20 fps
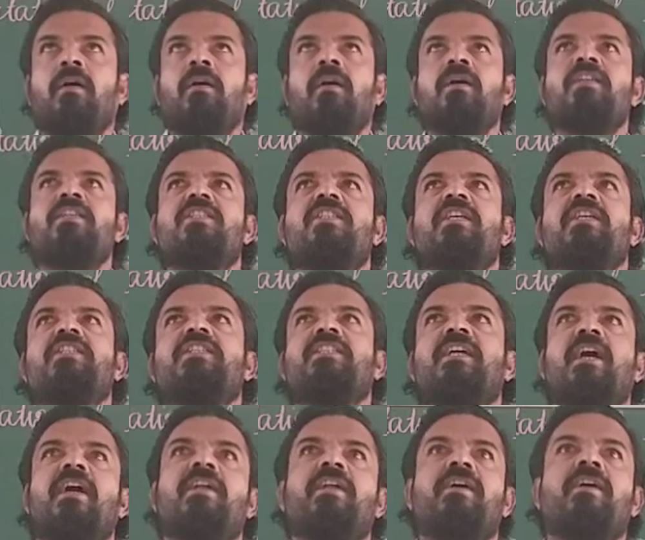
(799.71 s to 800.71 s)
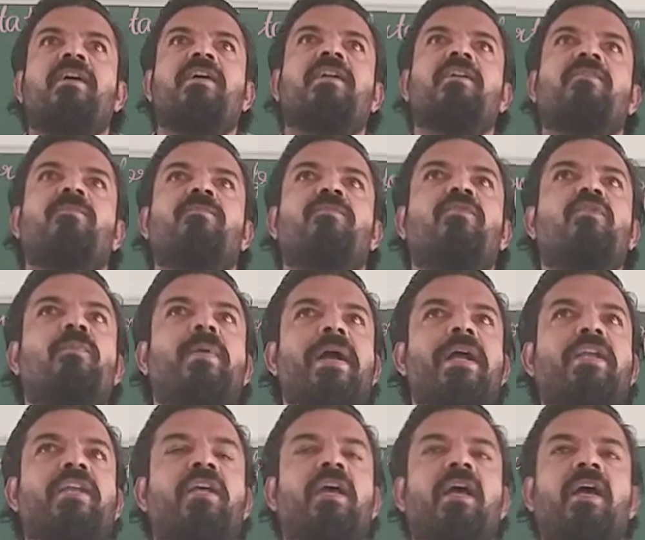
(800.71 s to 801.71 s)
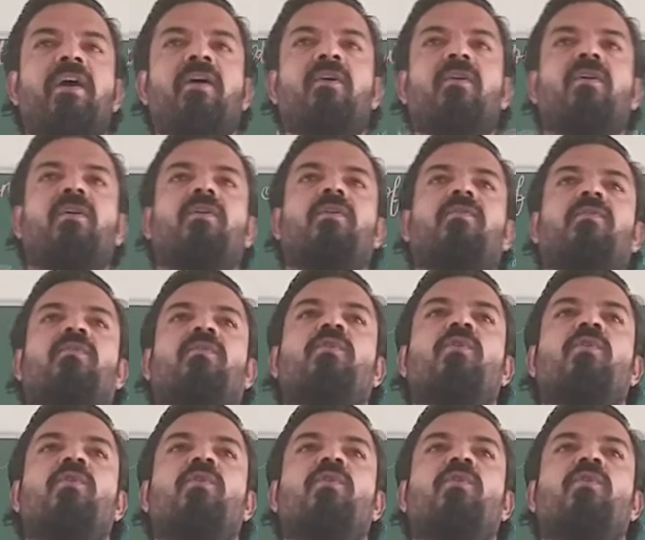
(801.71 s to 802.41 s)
In the 6th standard, we might have